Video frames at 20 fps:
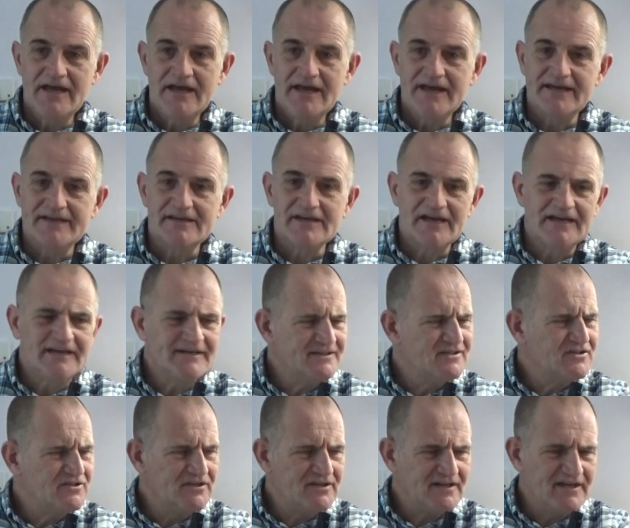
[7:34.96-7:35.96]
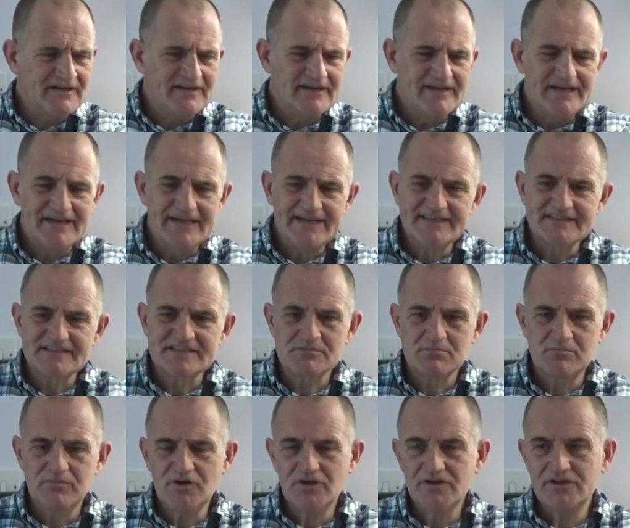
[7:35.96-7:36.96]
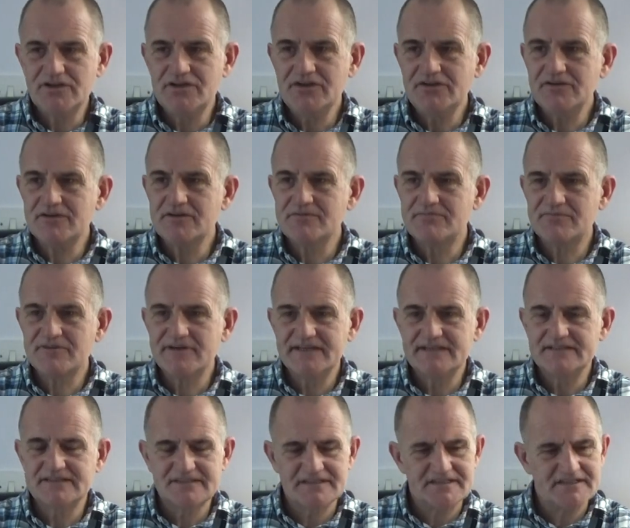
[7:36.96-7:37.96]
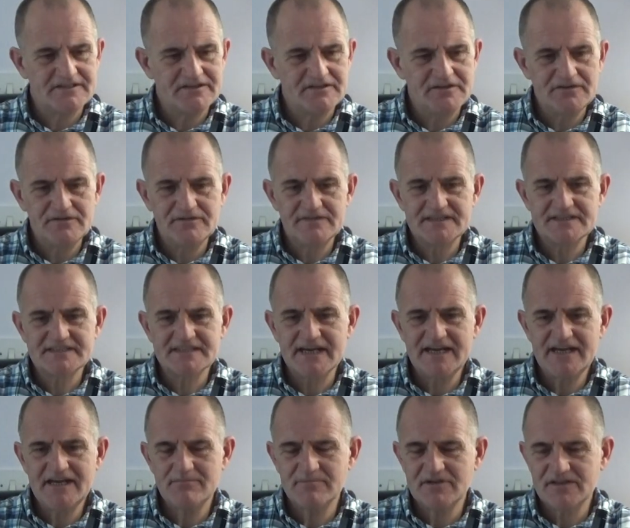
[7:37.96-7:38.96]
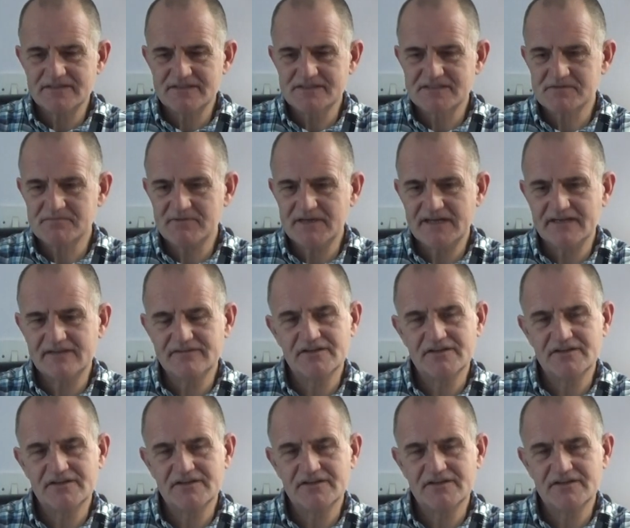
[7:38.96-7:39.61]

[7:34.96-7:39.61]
And it's what you can bring to the table as well.